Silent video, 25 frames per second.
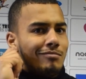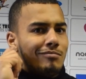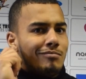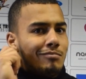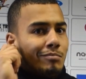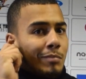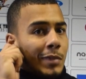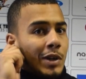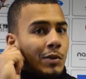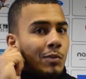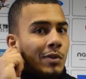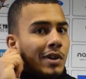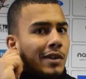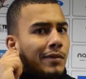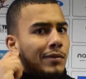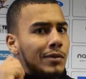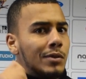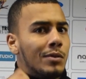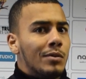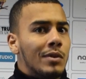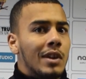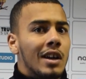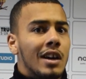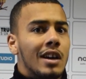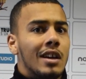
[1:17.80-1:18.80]
midway
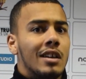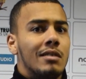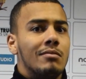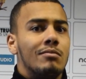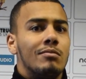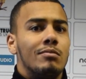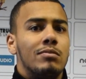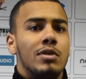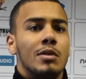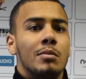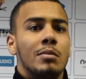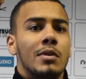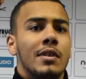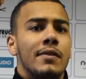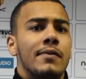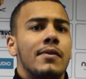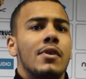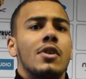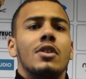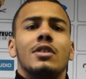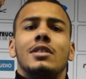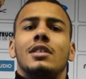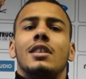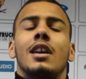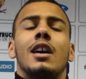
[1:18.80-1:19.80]
through that, probably
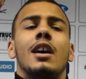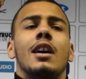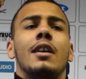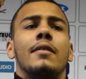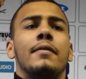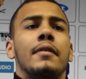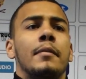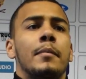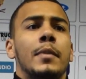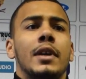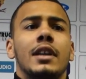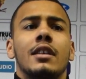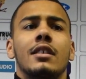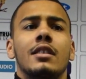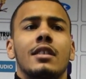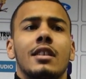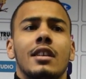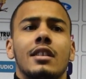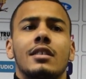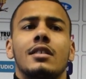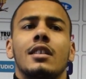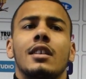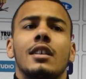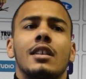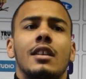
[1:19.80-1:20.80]
first half and beginning of
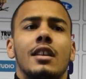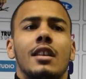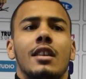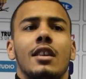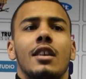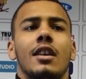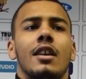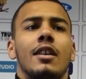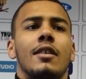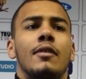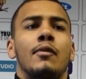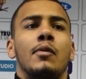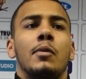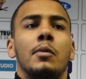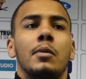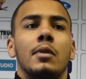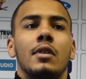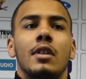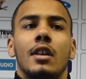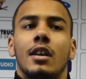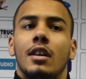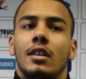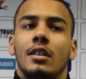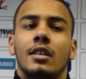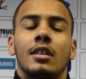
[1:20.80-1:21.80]
that second half, we were
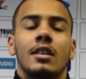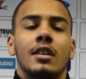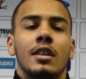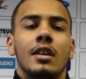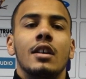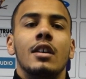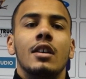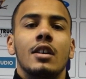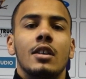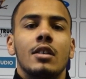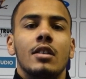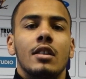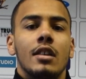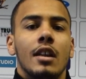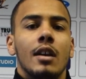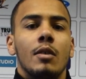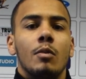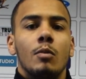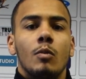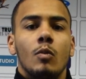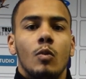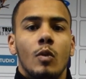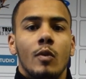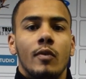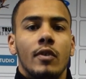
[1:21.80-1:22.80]
like
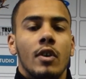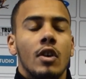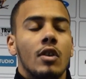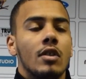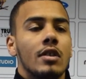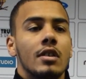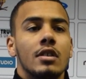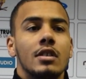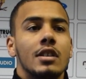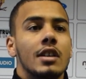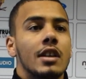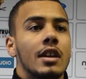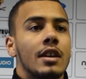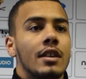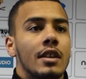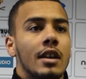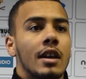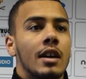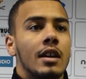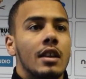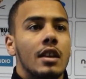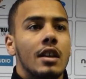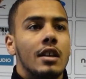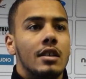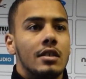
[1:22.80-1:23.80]
we've got this here,
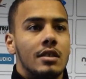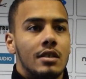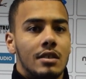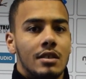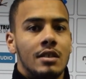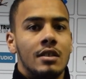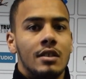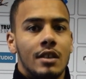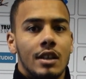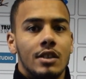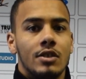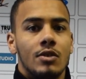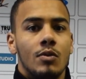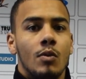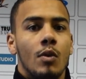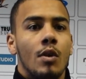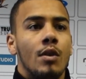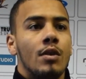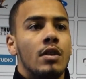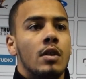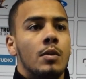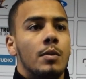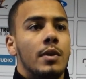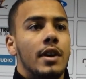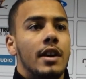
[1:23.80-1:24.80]
like let's go
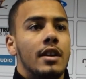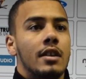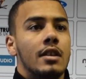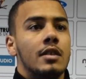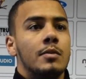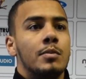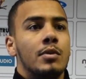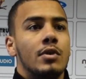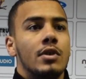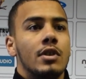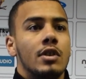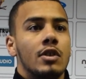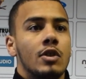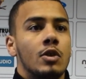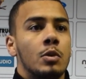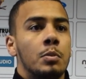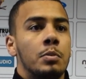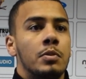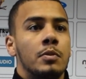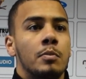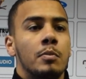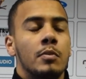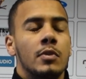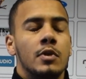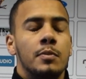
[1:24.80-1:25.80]
all the way, let's put on
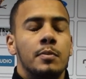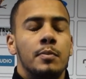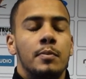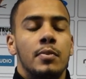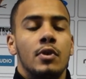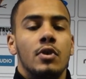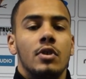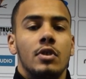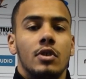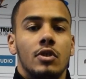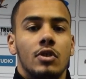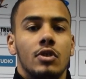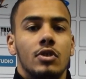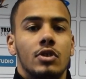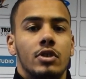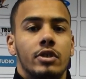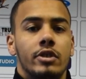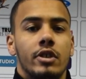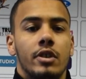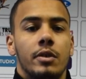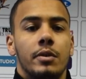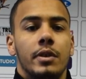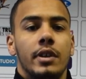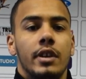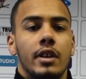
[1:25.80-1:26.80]
a good
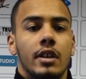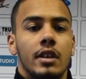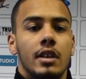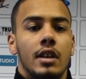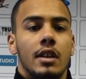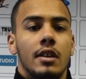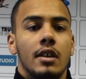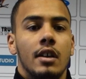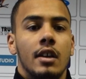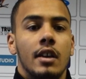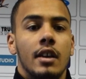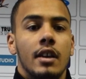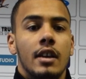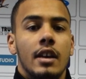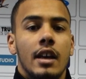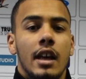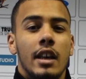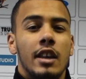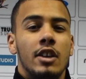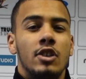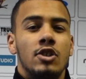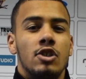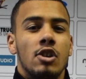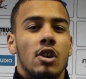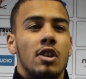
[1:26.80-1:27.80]
show here,
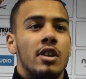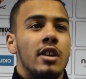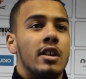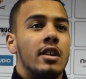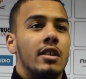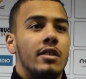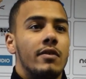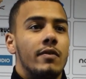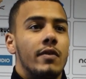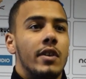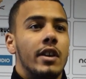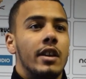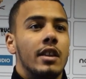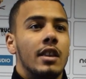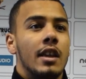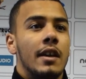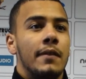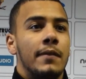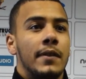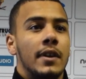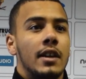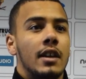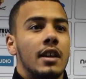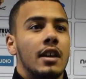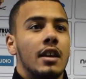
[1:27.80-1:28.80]
and enjoy it, really. I
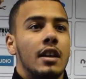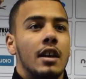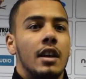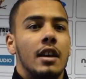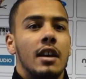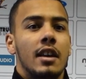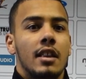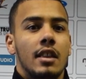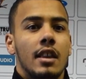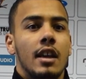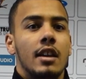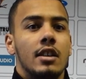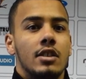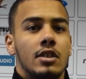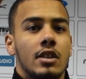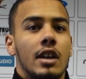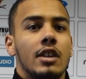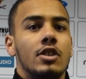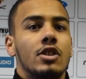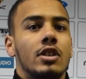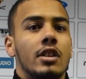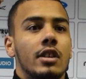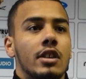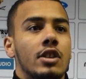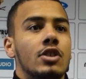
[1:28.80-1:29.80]
think it let us
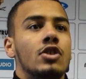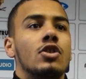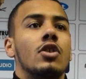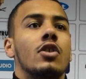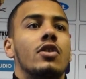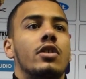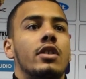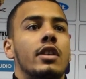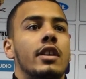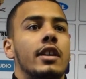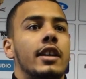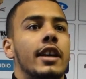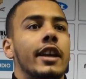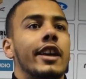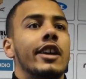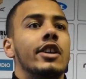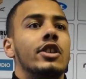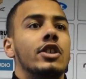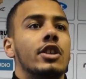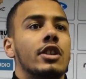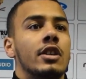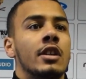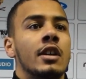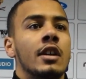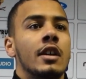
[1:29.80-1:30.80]
actually enjoy the
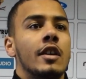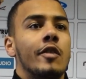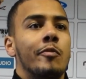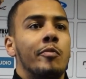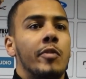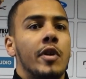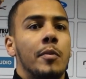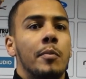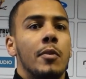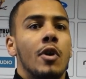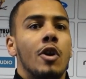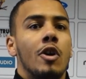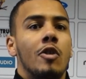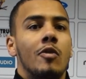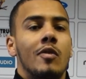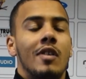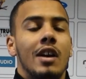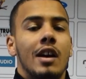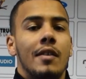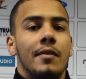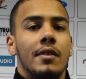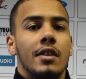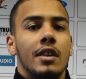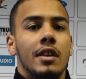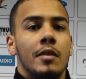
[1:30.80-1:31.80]
occasion a bit more,
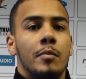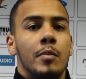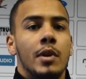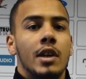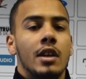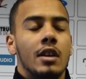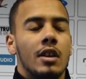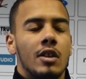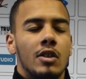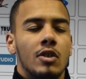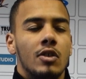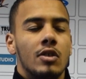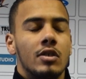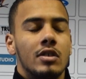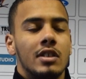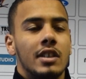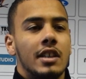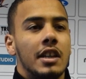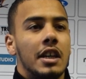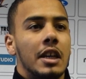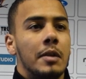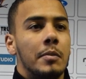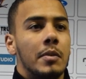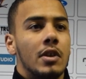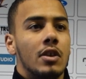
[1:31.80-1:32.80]
rather than being a close
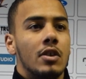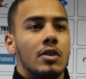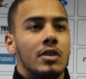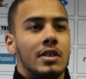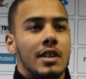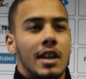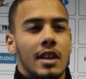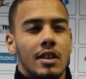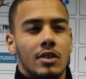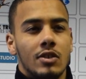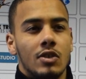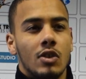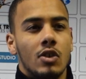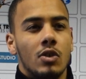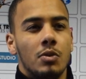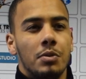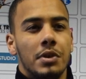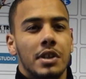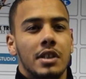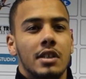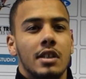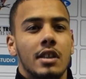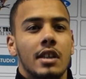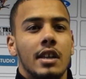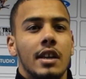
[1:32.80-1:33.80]
game, you know, tense all the
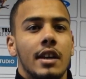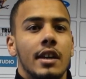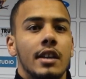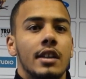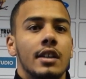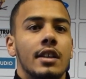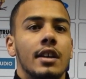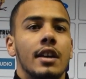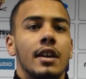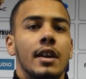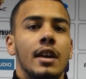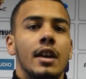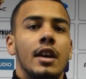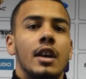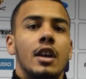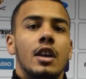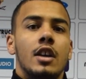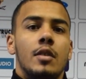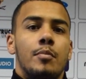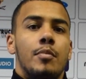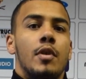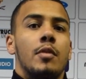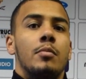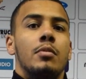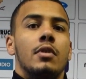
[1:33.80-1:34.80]
way to the end,
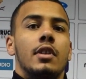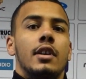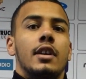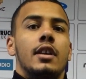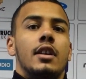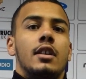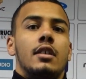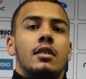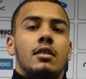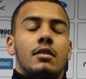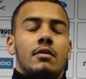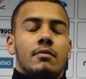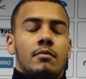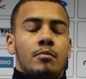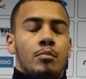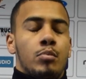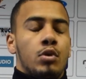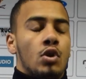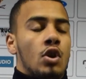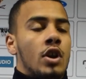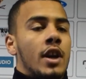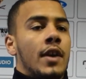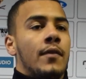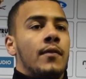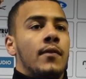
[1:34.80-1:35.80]
probably
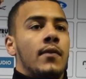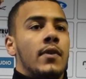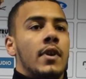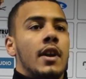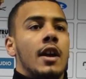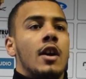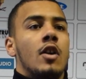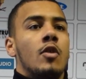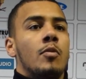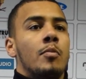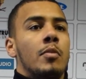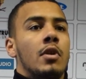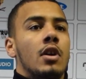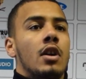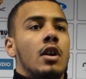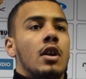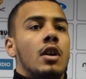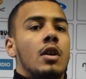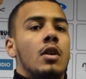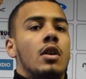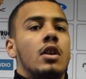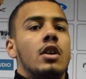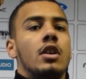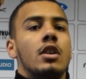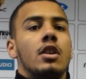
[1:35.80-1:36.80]
block everything out.
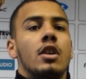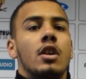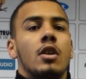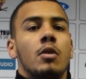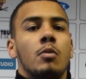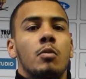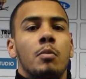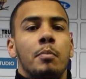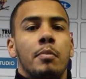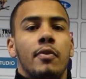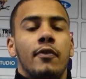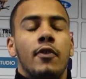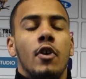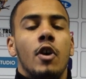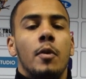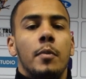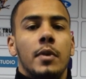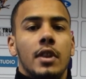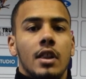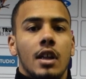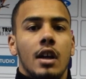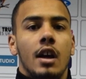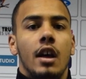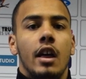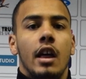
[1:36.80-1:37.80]
But you know,
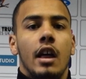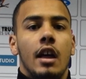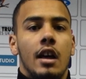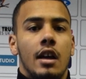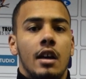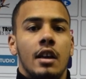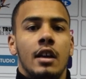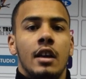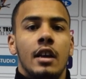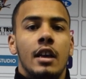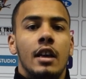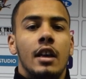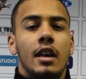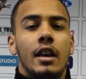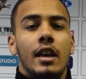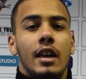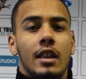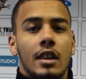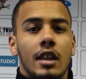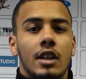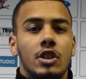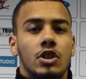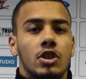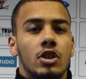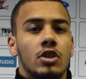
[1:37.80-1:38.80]
performing like that, it
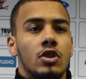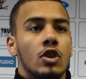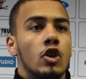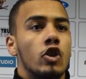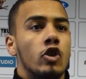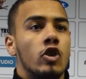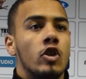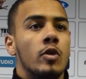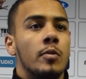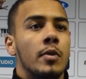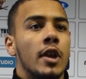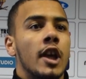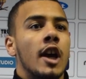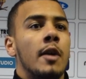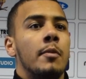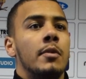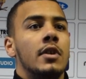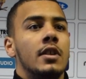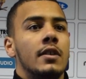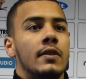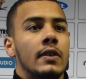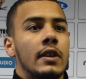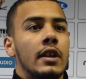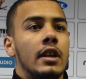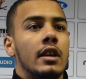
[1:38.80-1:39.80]
lets you soak up the
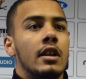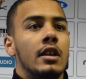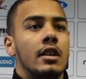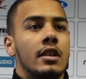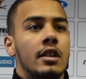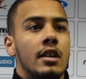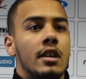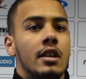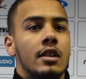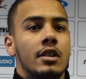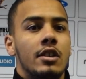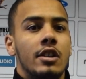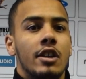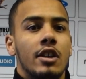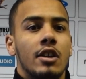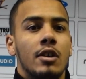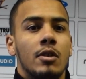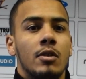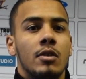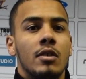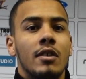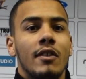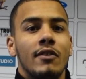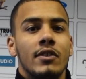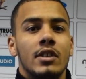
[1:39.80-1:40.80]
atmosphere, and then, you
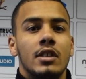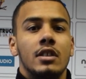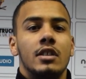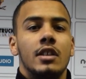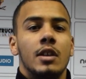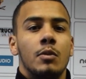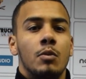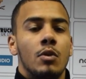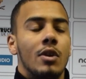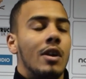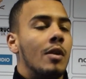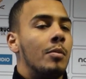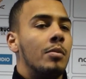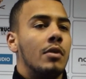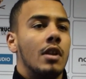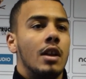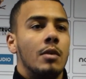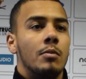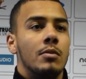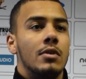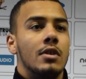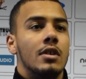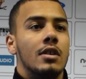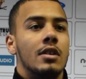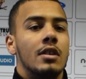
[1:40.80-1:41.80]
know, as you can see, we're all
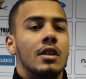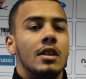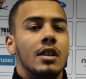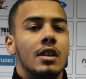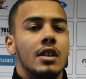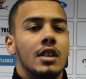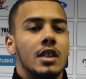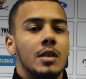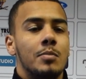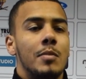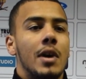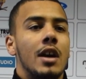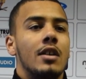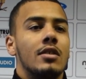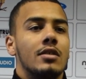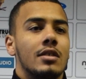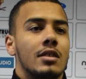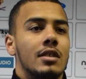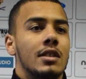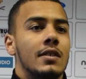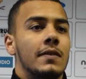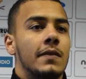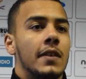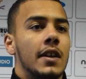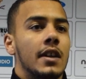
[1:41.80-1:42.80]
playing with smiles on
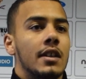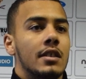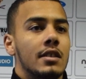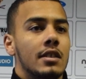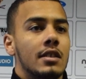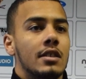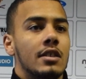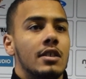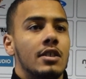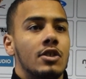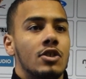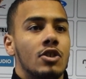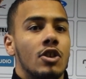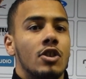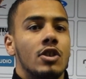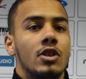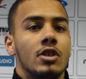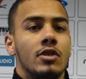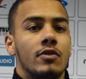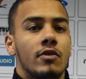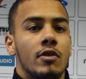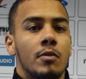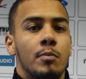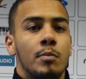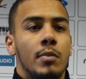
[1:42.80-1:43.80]
his face and enjoying
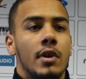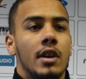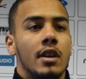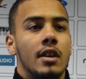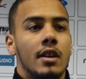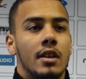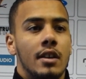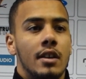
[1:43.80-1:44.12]
his rugby.